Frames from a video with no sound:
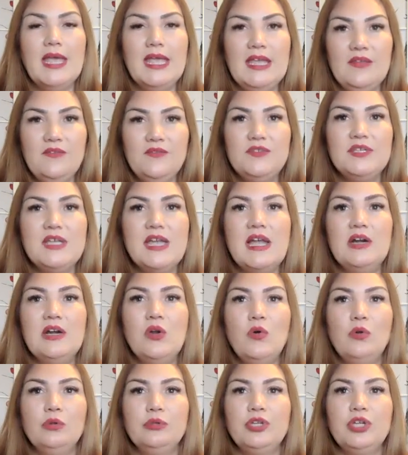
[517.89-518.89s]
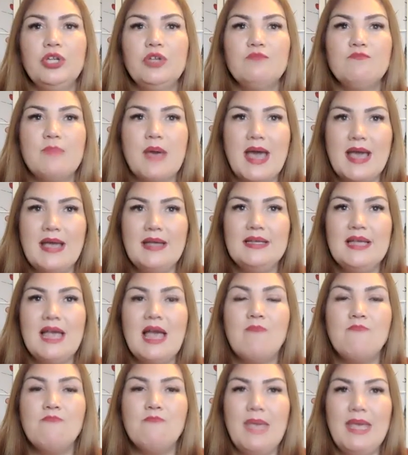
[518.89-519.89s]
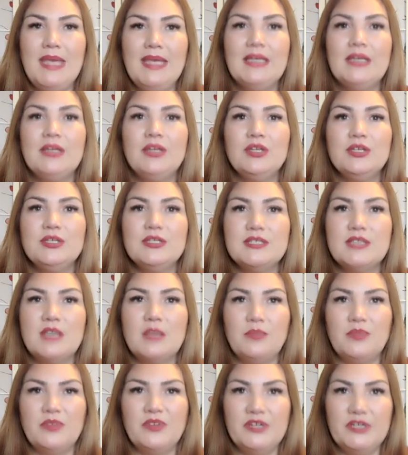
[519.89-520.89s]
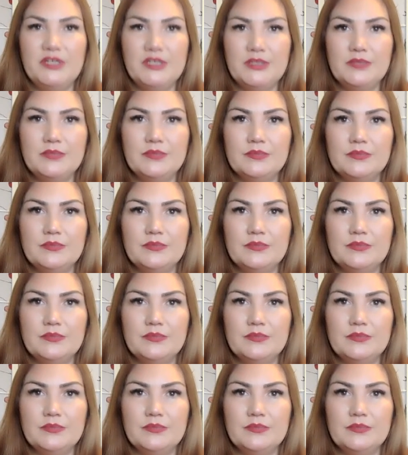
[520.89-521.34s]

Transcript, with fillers: if they're holding you back and making you suffer